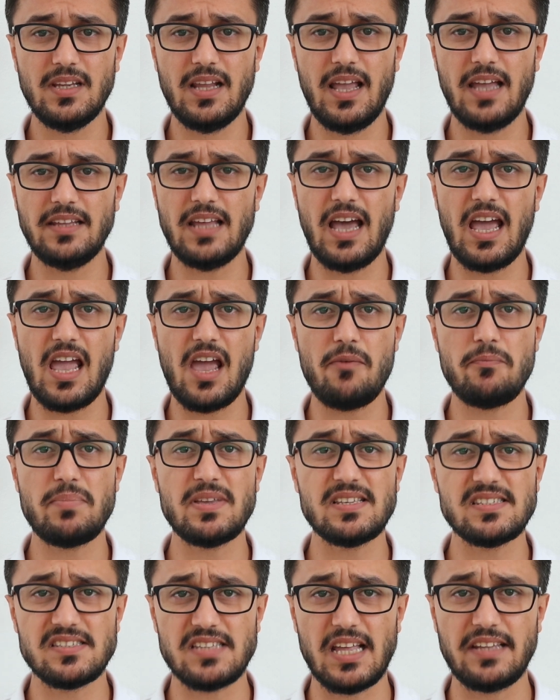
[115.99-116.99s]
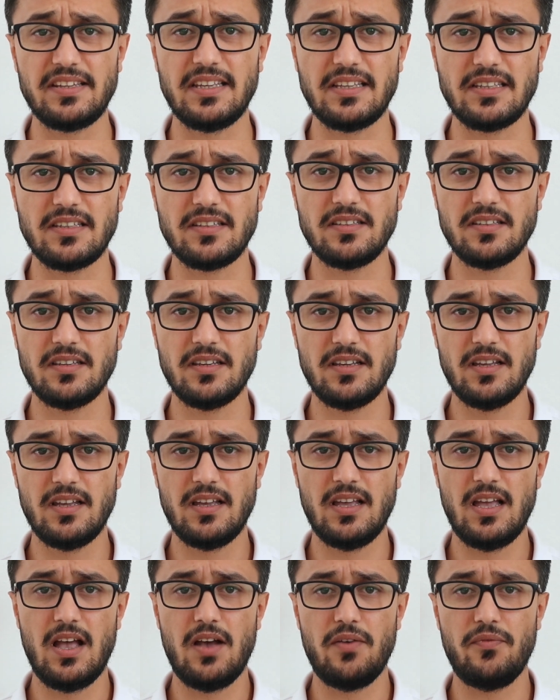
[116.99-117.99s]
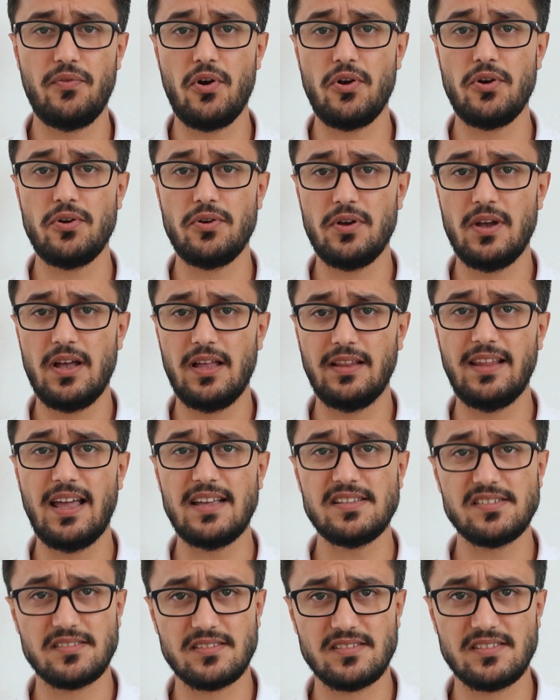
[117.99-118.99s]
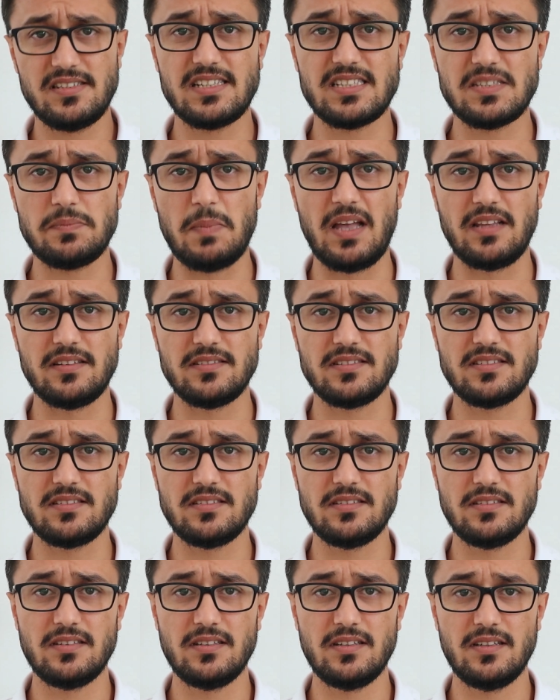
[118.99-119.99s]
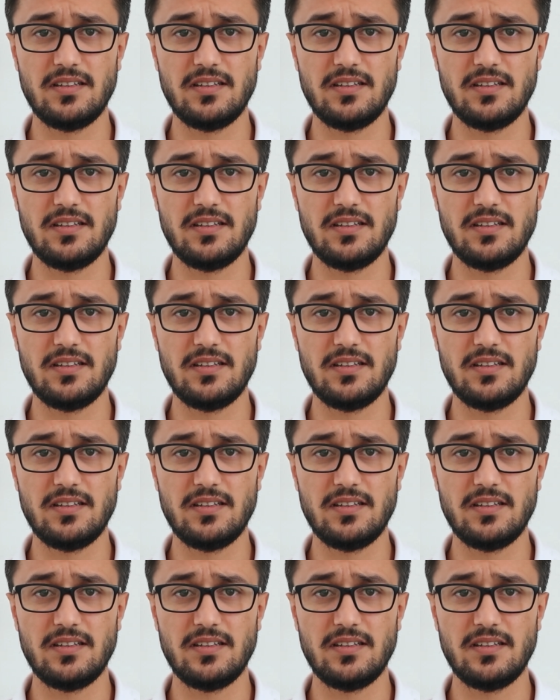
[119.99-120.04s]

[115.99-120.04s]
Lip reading: And I have been studying for last 6 months.